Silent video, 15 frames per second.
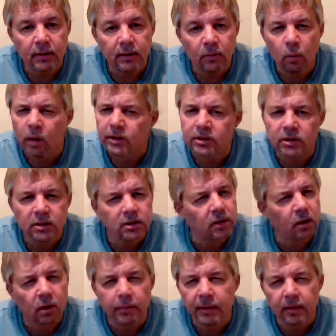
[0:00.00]
Why don't you just
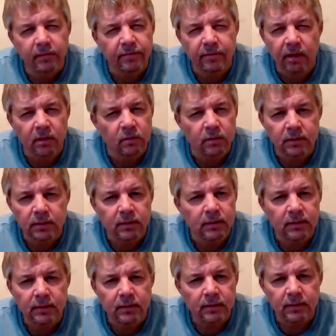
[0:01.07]
call me on the phone?
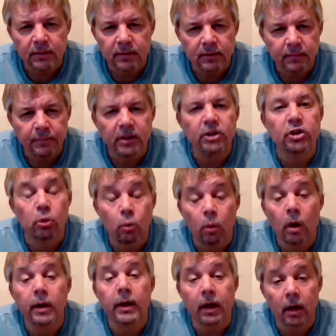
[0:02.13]
Because you
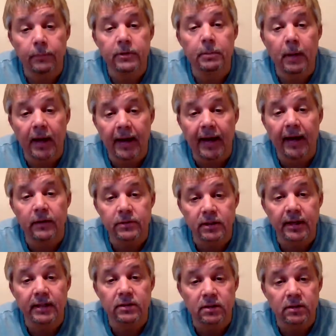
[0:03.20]
want to come to my house
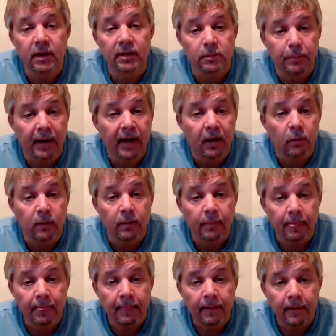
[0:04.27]
and exercise power
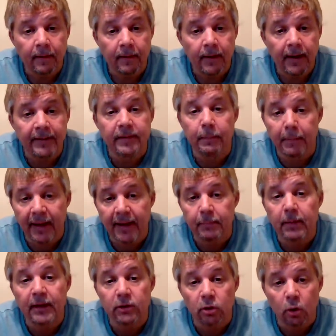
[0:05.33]
and demand
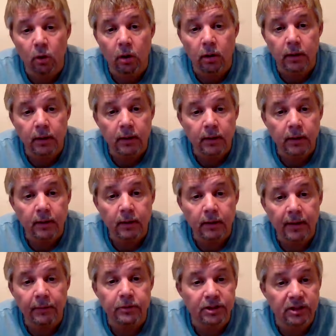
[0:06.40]
my dog
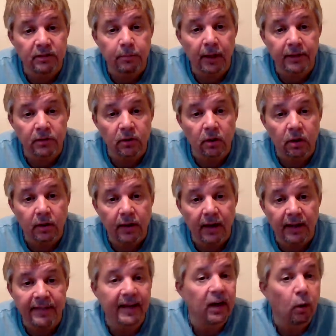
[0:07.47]
and receive my dog
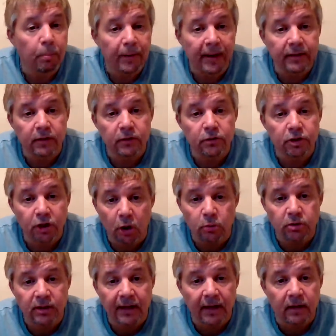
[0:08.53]
and then go back to
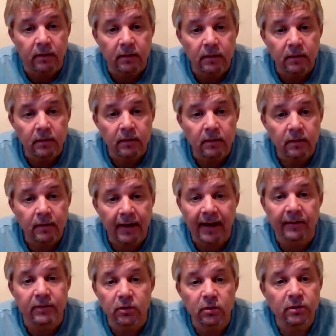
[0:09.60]
Jonestown and
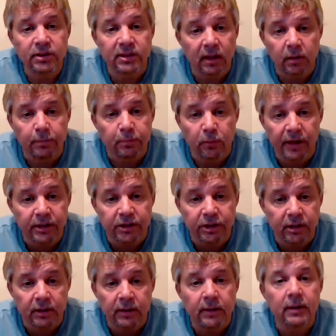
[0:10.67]
have a little
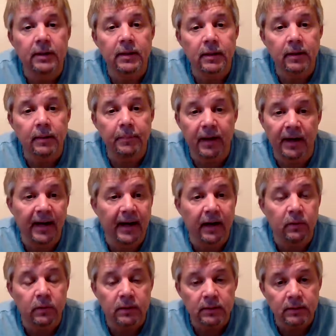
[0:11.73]
celebration about
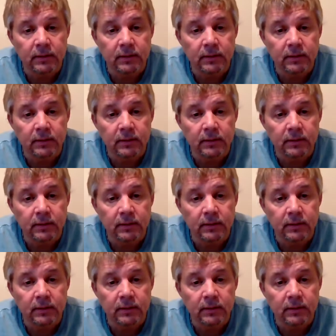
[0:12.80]
how